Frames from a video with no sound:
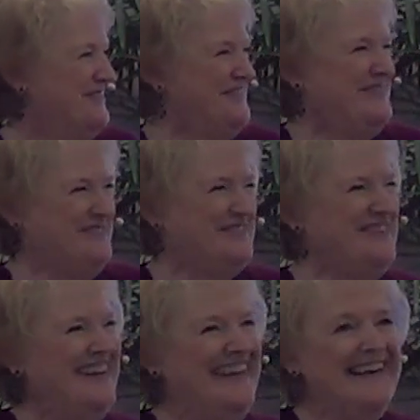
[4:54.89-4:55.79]
don't
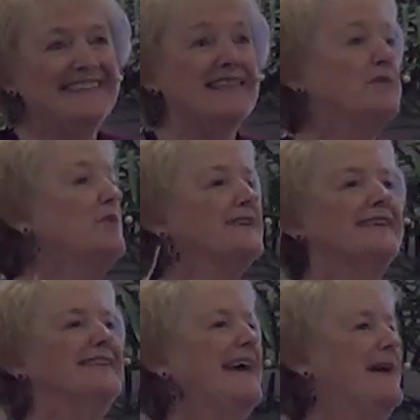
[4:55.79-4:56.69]
you? like, what
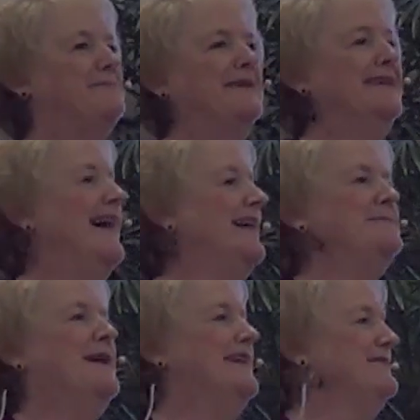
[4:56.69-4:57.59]
can happen?
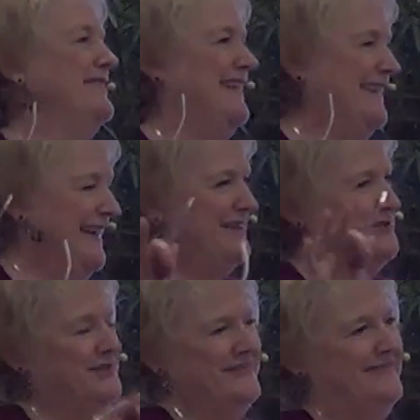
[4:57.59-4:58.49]
I'm on
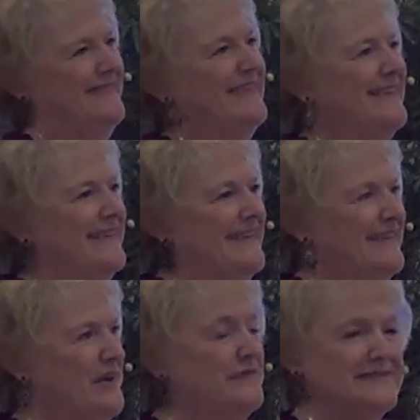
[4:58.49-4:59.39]
vacation.
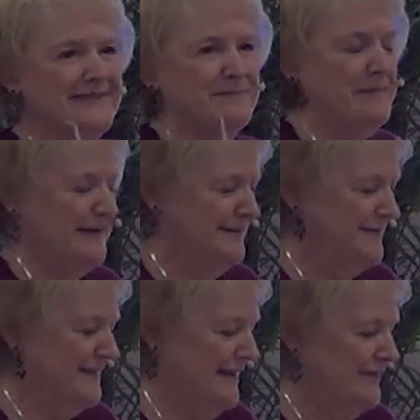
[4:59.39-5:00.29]
All of a sudden,
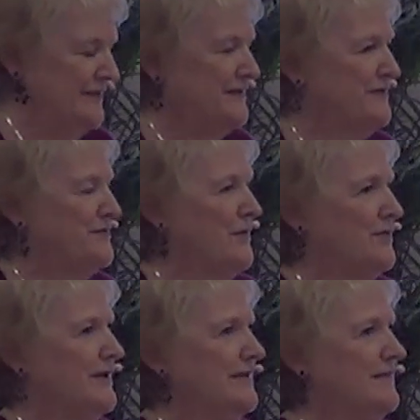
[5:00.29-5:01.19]
Michael's having a
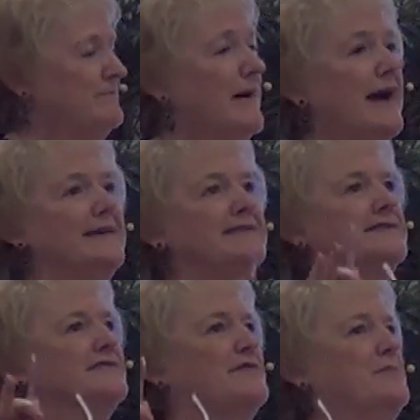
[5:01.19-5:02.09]
stroke,
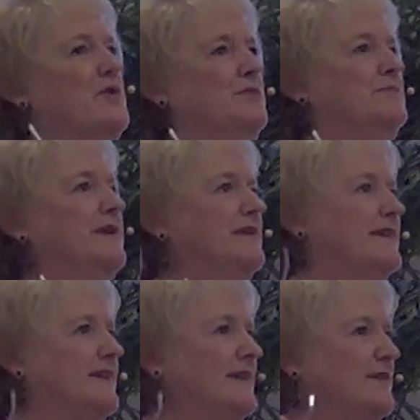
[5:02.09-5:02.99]
miles from home.
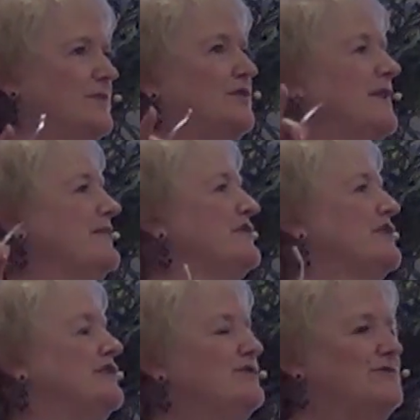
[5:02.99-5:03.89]
We don't have a
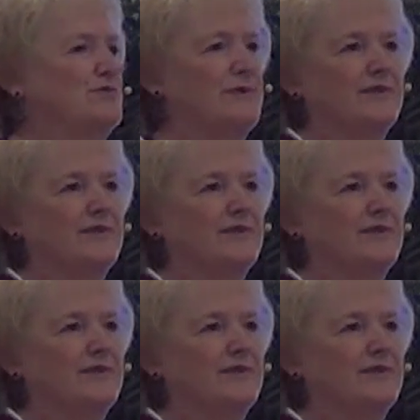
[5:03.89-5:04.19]
clue